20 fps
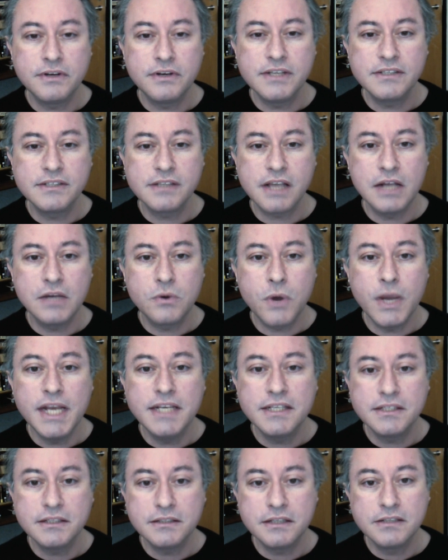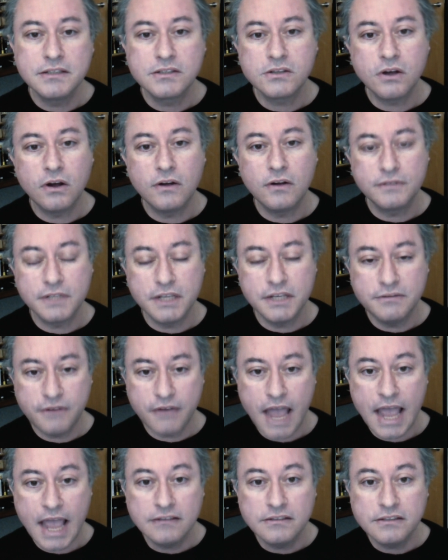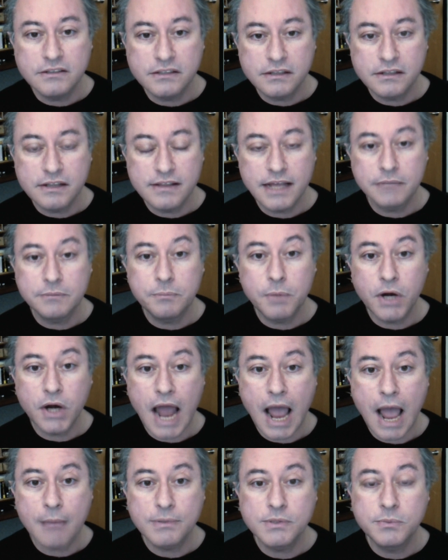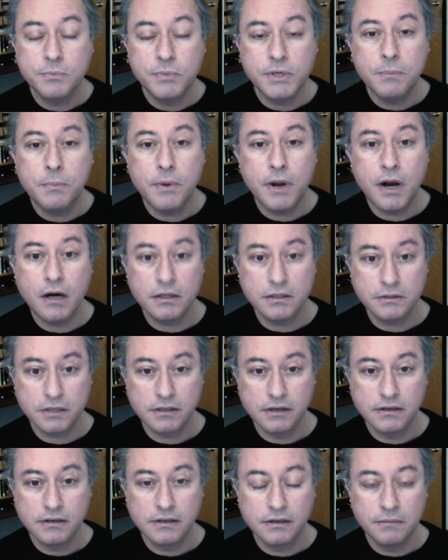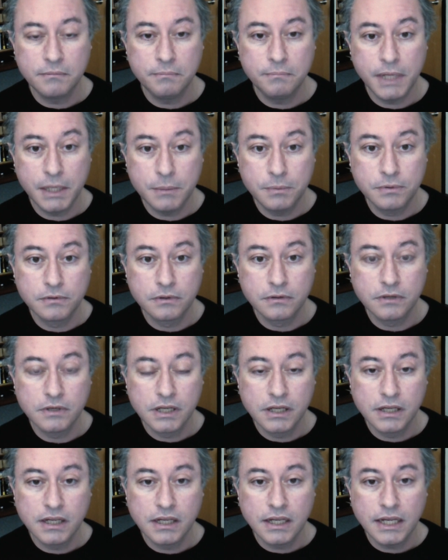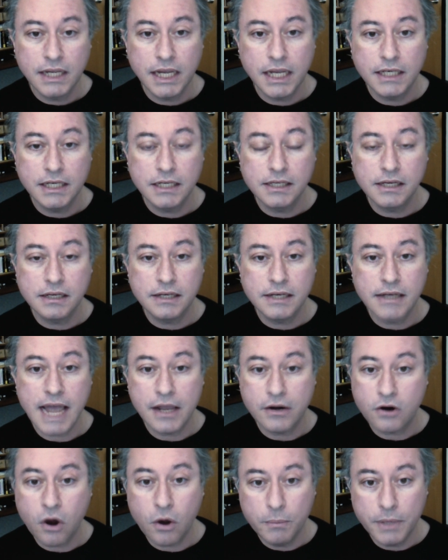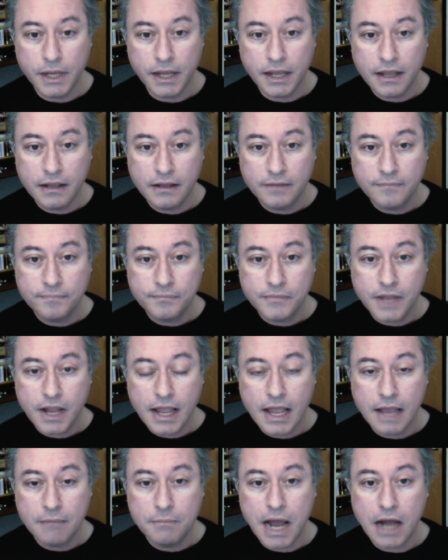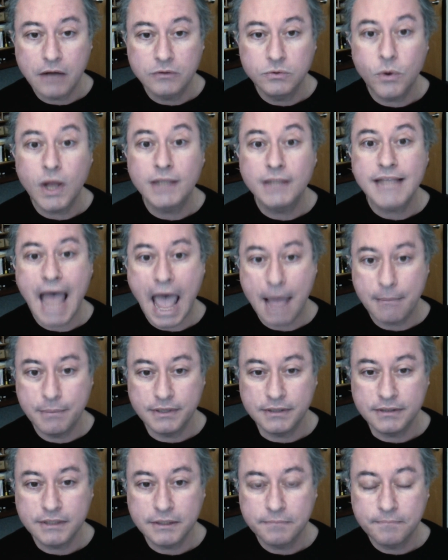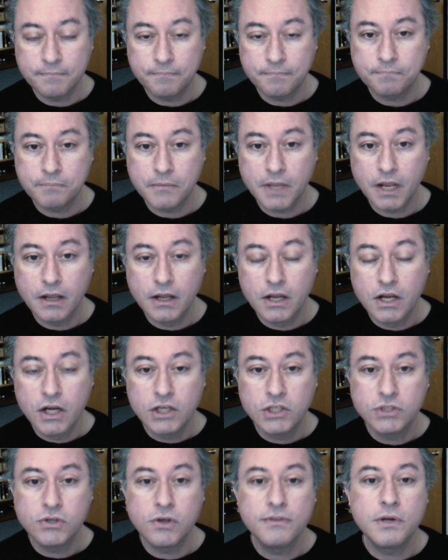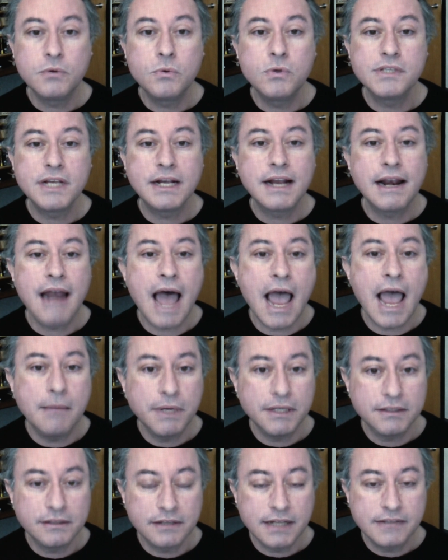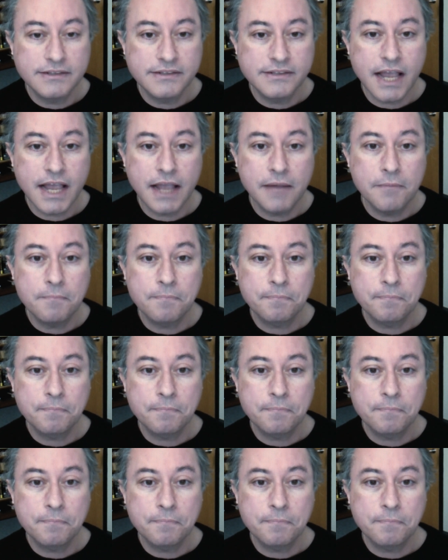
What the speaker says: is a coincidence of events that perhaps prepared people in Nairobi about what happened. So there was a climate, let's say,